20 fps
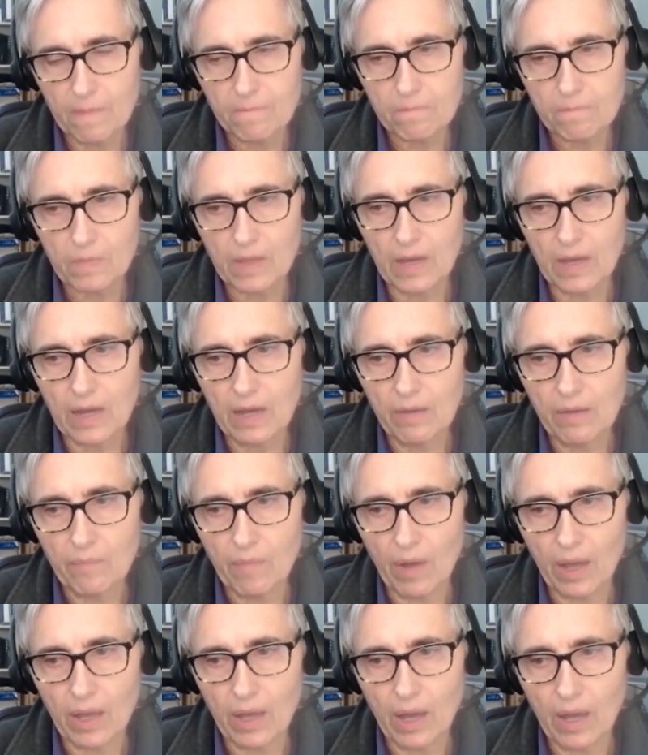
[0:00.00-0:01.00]

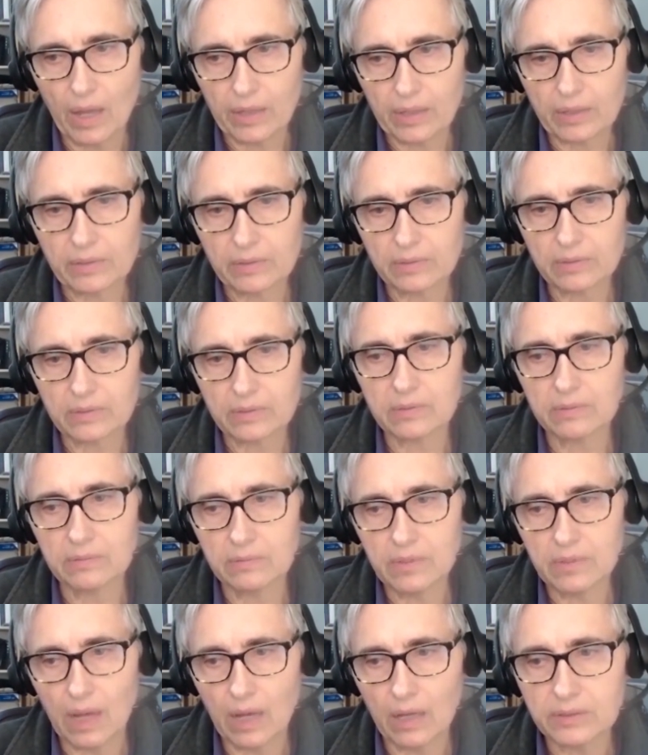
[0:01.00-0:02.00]
I can
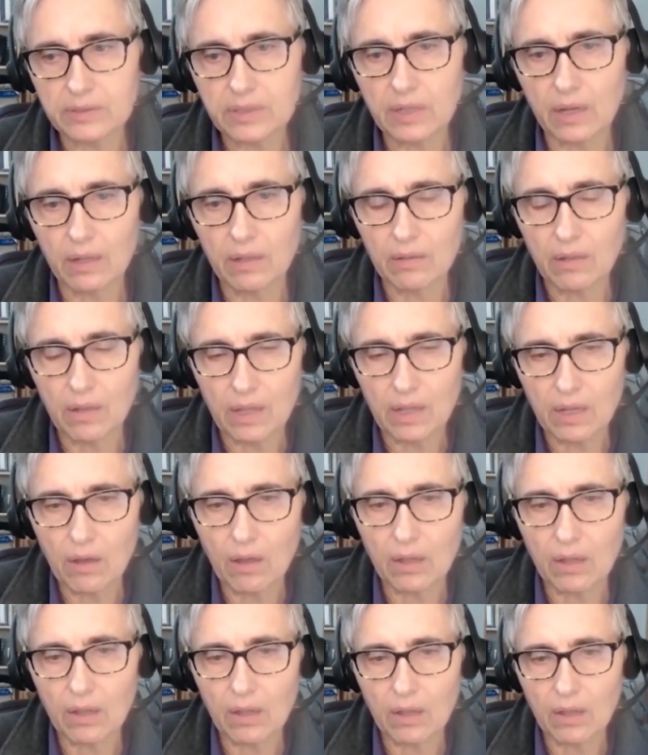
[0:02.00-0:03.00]
tell
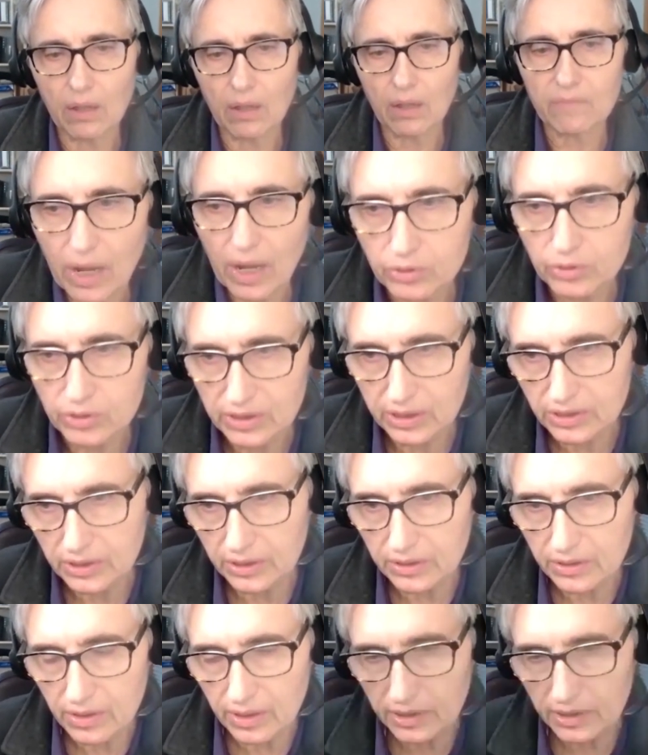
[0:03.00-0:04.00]
all of my
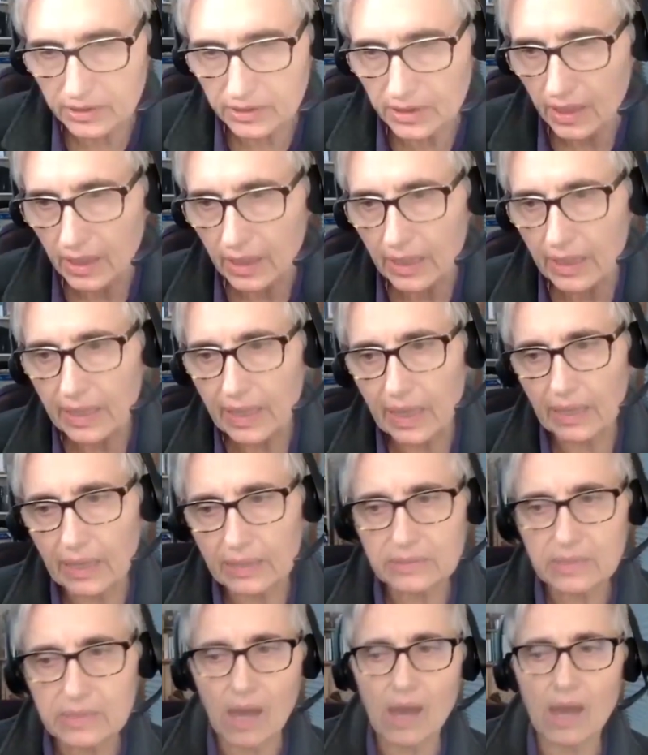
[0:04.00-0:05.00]
tribe who's listening to this,
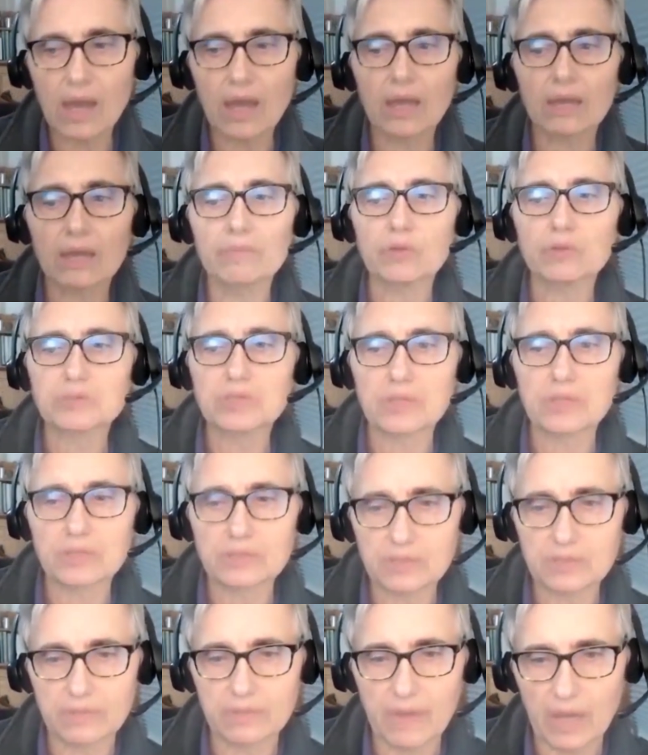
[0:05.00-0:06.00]
as I'm
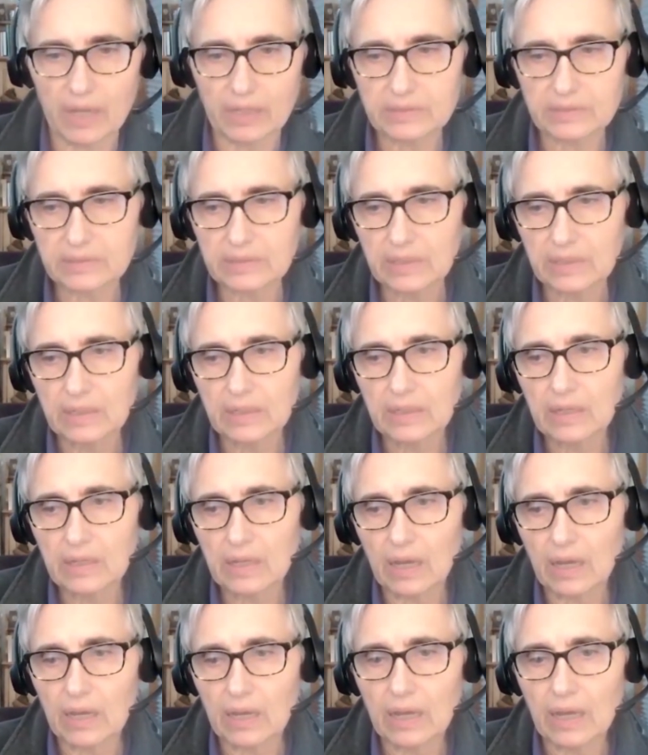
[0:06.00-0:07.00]
using this device,
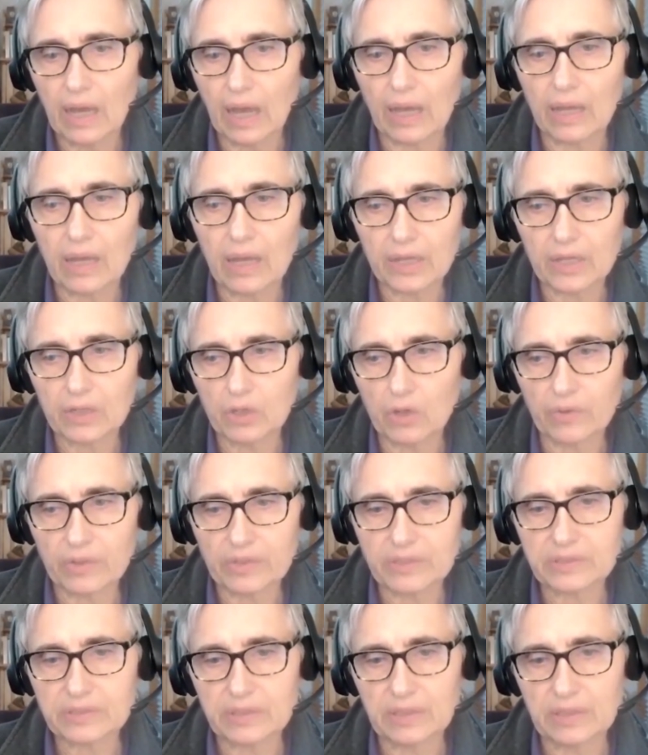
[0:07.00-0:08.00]
I can
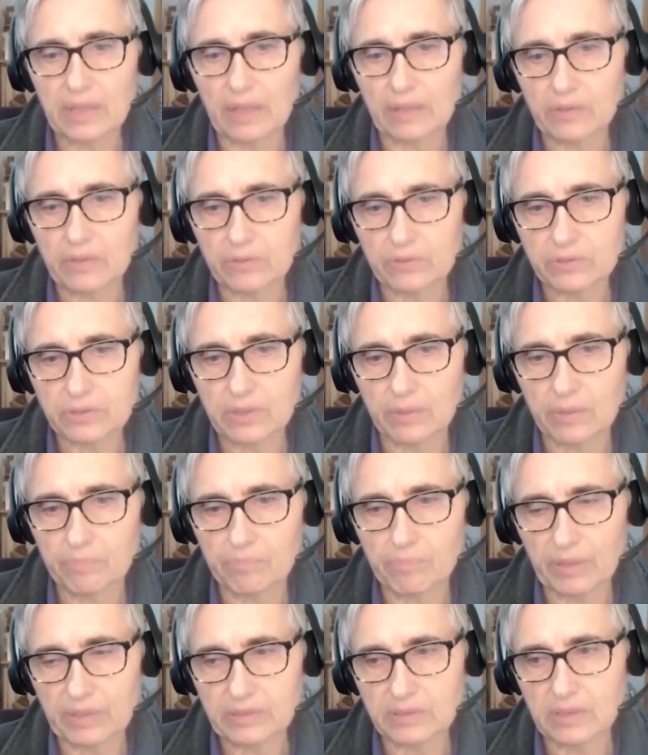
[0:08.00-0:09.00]
already see that there's
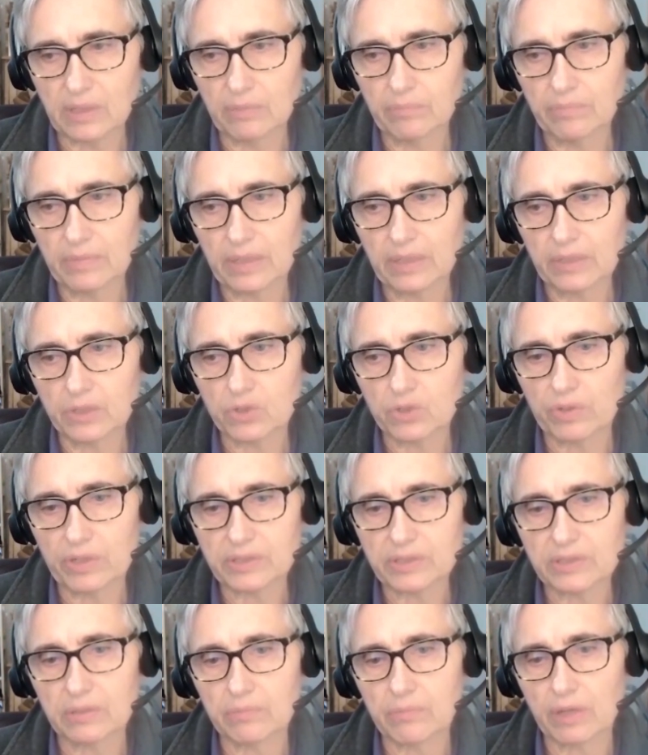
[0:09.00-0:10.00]
been some
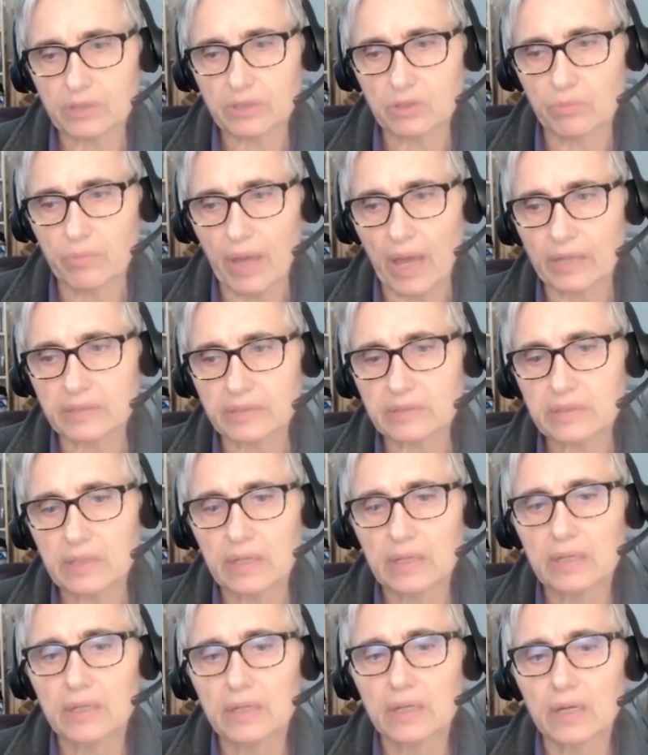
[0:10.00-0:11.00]
increase in muscle mass,
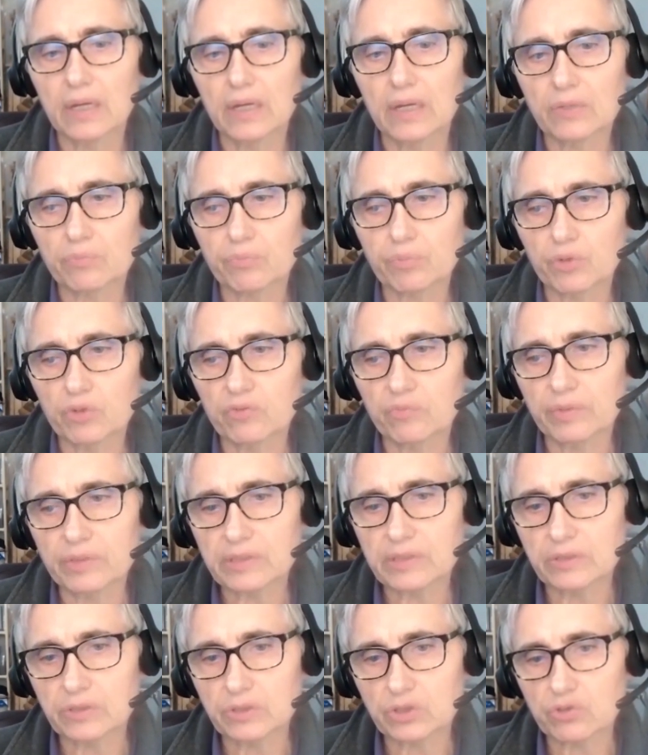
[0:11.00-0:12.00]

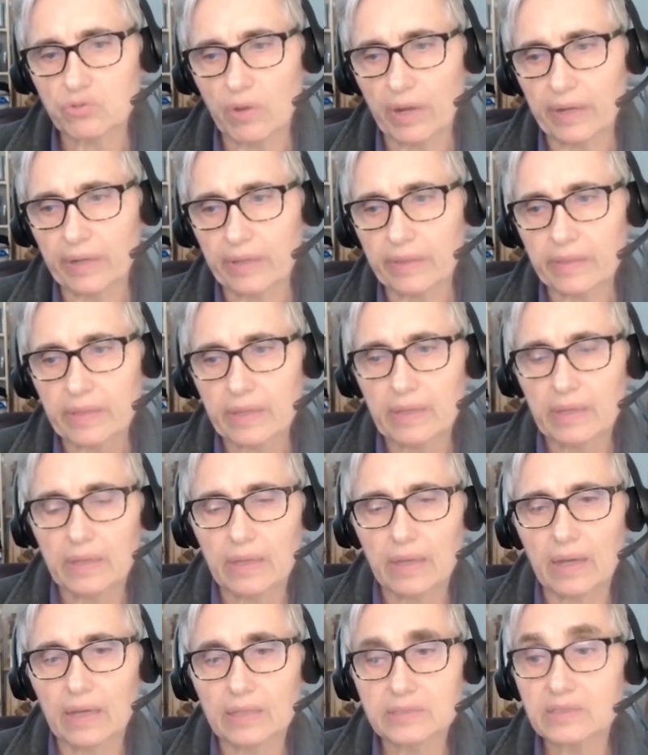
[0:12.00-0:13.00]
improvements in strength,
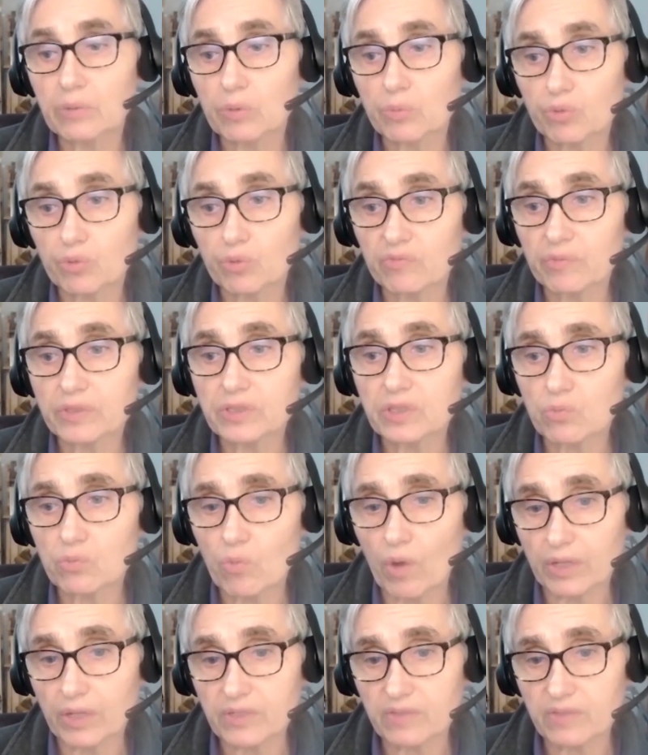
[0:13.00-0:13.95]
some improvements in range of